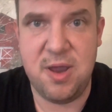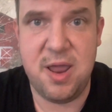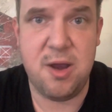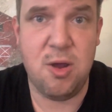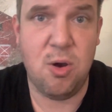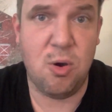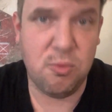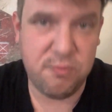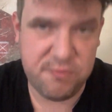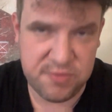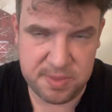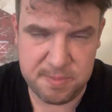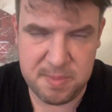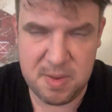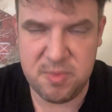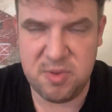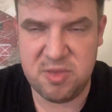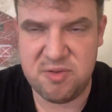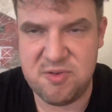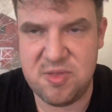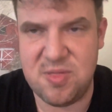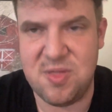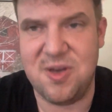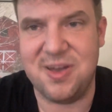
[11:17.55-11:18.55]
And hopefully my
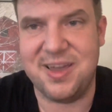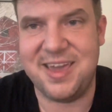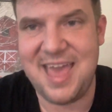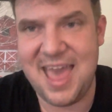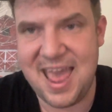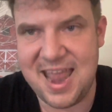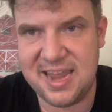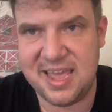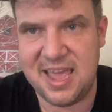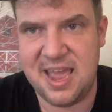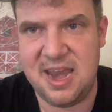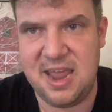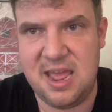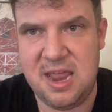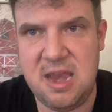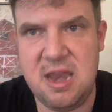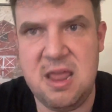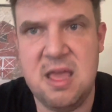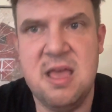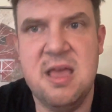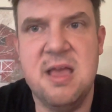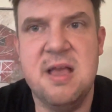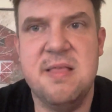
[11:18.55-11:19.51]
brother-in-law can get in.